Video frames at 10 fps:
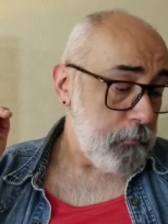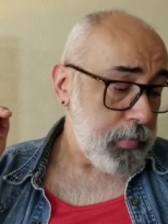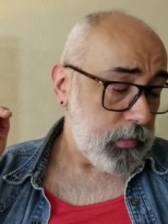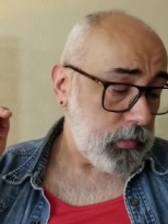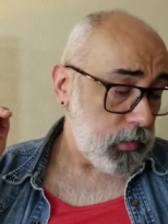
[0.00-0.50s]

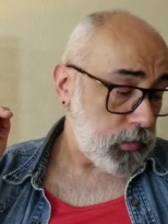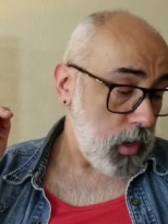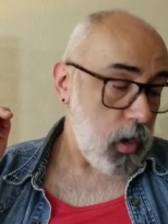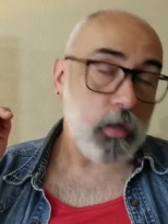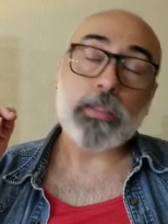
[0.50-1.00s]
Business
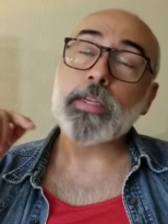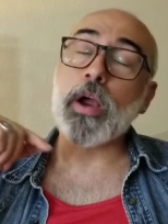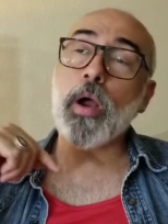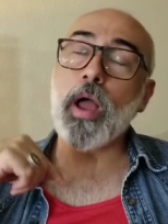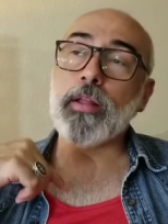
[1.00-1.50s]
cards.
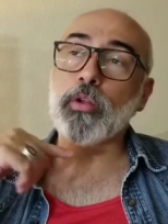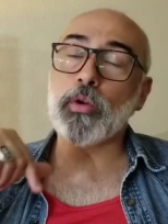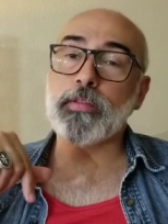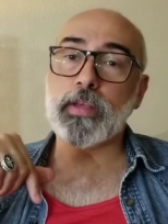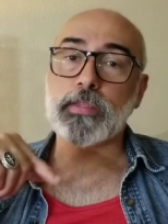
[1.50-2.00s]
Now, I
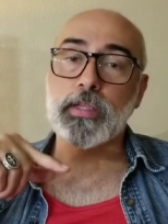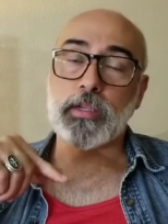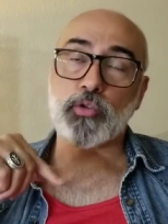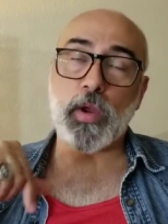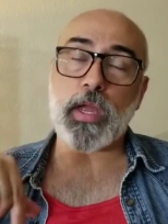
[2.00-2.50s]
learned this
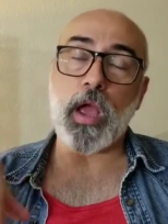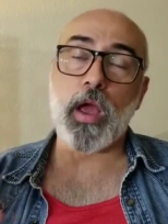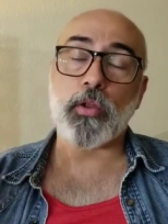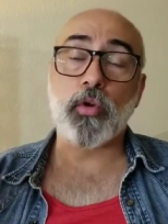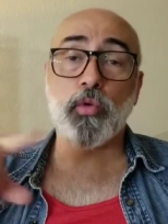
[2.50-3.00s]
trick
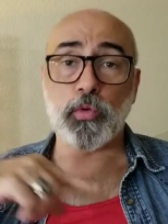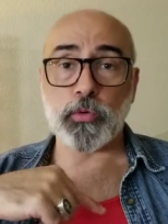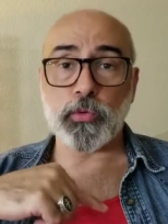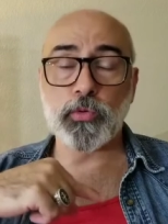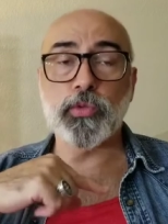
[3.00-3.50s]
on a
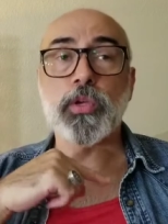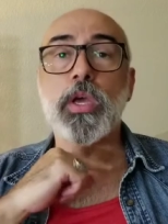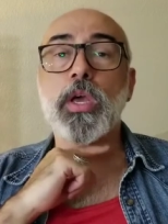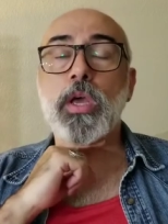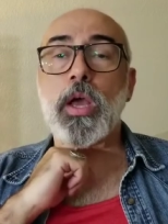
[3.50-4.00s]
cruise.
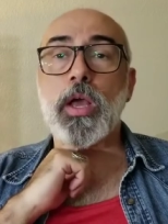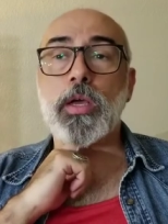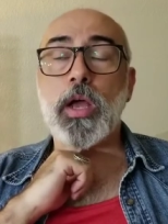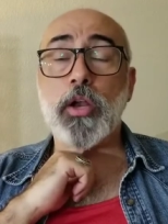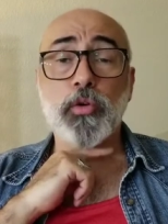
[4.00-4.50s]

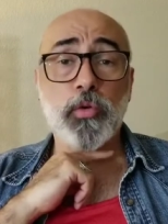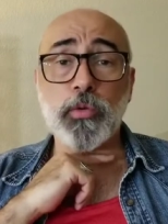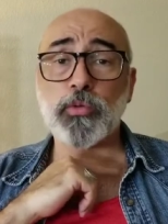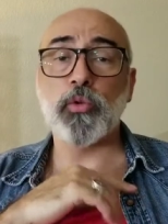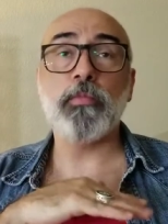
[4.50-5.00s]
On a
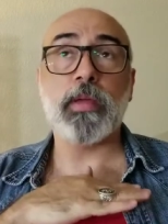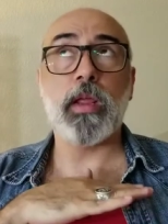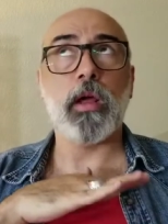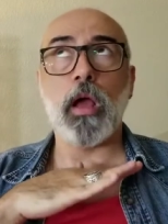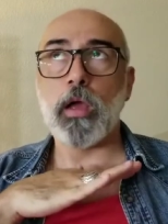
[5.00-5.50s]
cruise, you
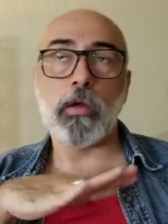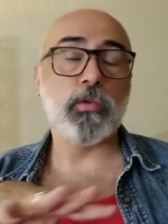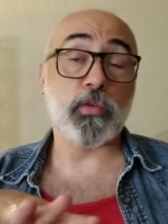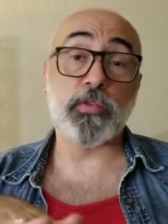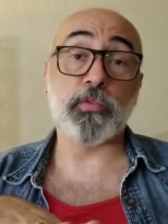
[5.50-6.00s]
meet
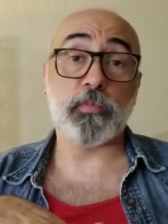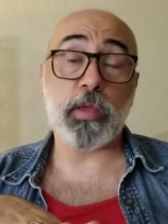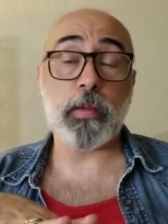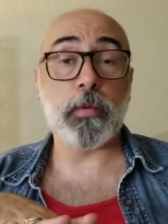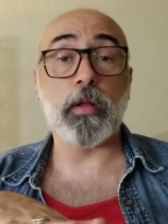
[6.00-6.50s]
hundreds of
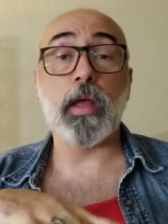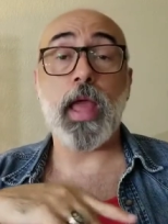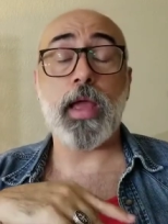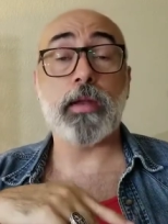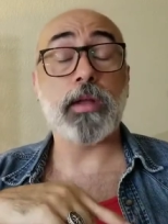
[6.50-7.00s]
people,
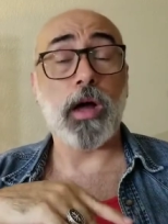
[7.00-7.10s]
and